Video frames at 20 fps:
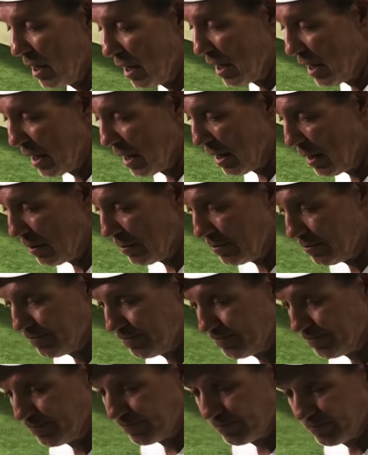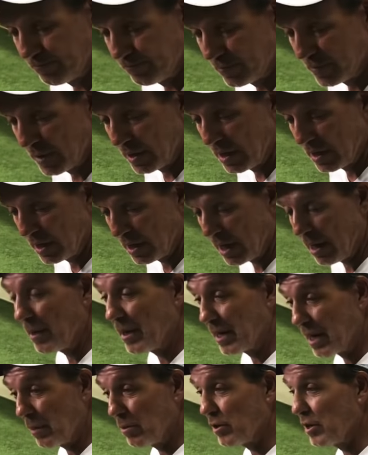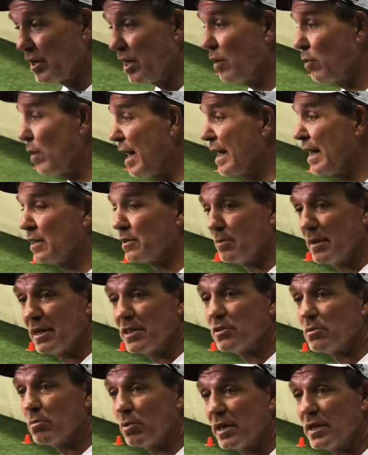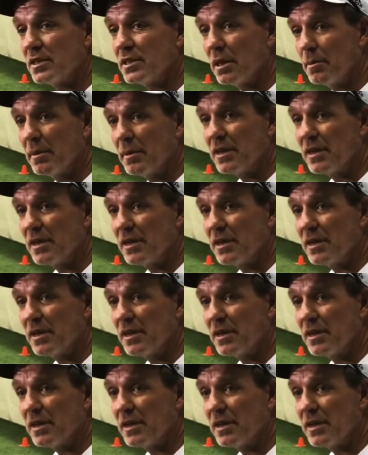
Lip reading: A couple of the young wideouts made some plays.